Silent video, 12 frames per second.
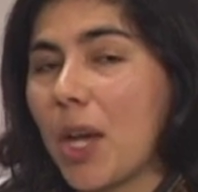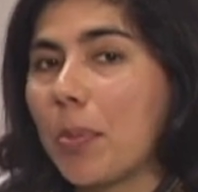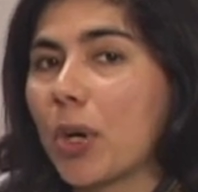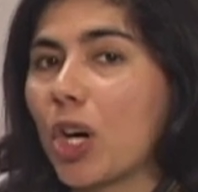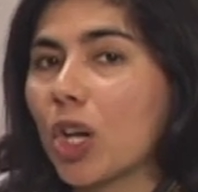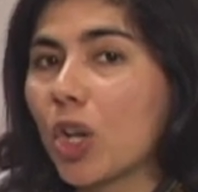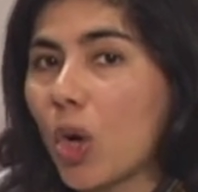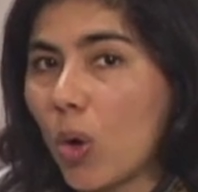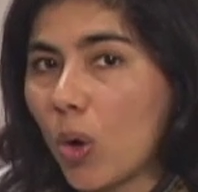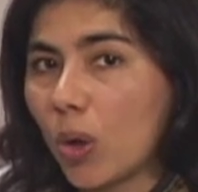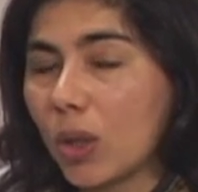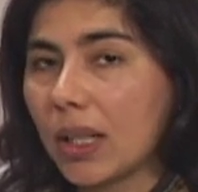But our
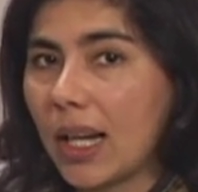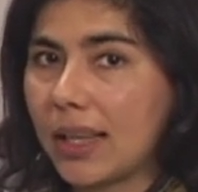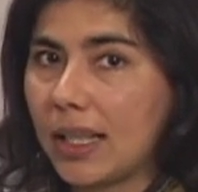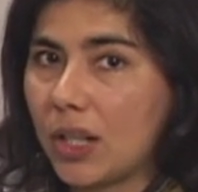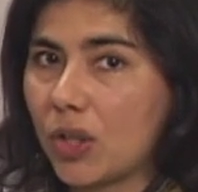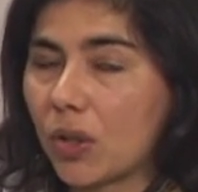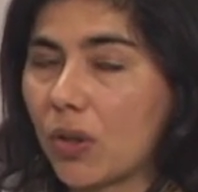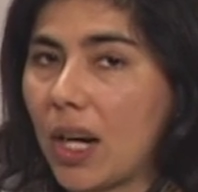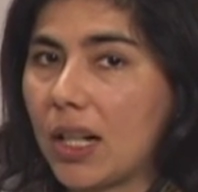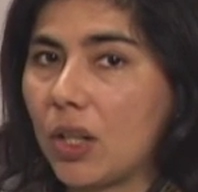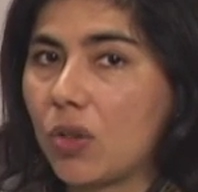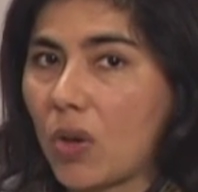goal at the
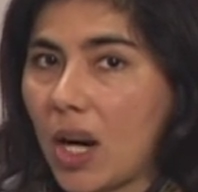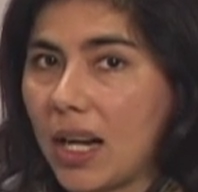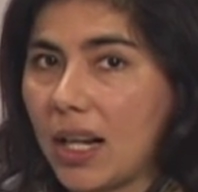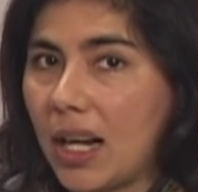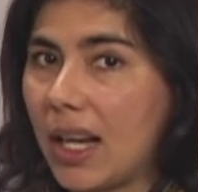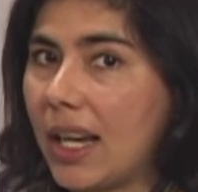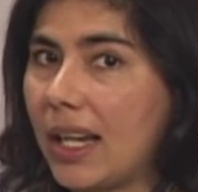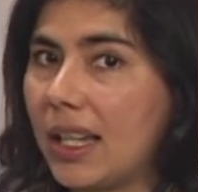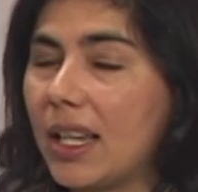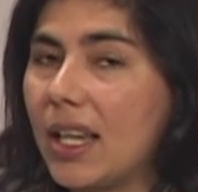Integrated Dry Eye